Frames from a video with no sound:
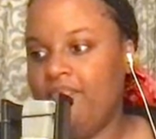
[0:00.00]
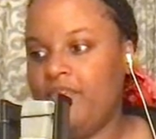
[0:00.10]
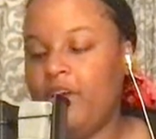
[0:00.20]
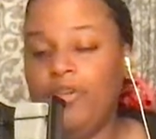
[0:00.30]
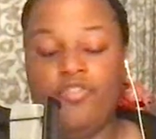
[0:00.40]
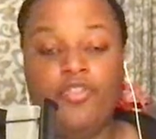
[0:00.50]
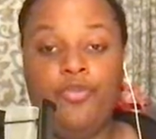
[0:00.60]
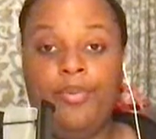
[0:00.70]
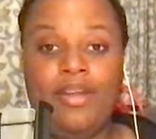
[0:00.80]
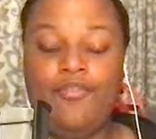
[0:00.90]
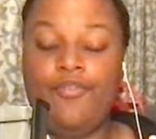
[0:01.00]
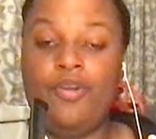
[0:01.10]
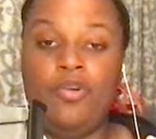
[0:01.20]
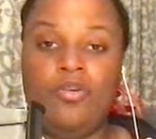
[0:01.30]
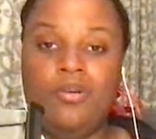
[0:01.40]
Regardless if
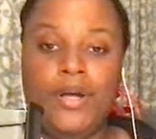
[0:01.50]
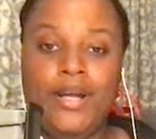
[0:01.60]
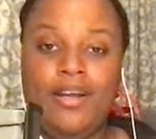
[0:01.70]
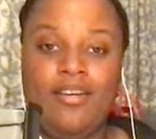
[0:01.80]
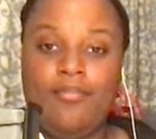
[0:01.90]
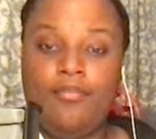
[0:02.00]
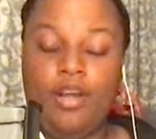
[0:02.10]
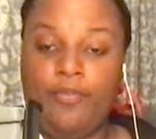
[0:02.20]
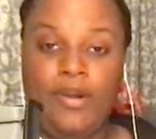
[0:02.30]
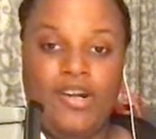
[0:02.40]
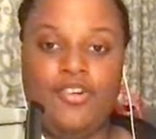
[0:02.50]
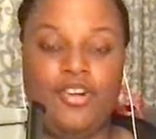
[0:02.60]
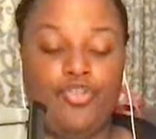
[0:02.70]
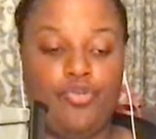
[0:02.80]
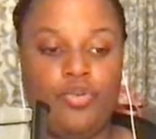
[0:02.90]
you have
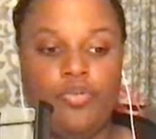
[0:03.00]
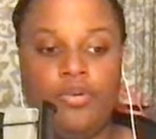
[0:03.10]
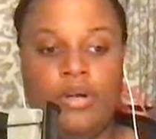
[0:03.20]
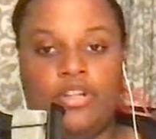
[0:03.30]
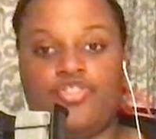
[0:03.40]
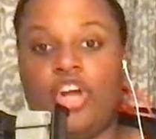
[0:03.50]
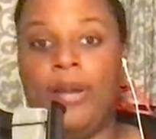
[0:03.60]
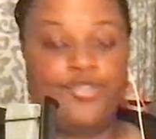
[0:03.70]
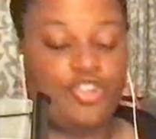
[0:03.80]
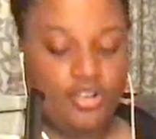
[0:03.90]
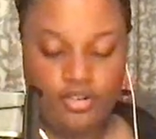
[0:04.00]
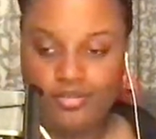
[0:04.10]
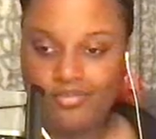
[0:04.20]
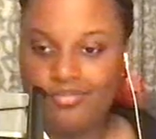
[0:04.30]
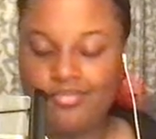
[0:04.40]
parentage through adoption,
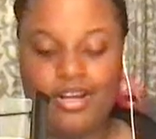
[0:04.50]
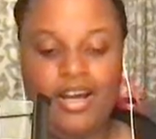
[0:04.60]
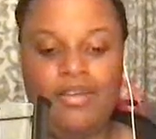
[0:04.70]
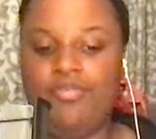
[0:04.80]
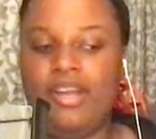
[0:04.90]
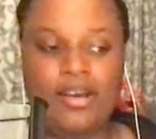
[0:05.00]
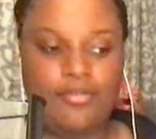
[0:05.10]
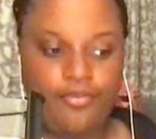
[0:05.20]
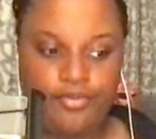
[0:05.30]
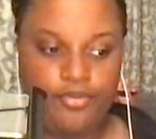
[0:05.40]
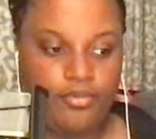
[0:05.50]
IVF,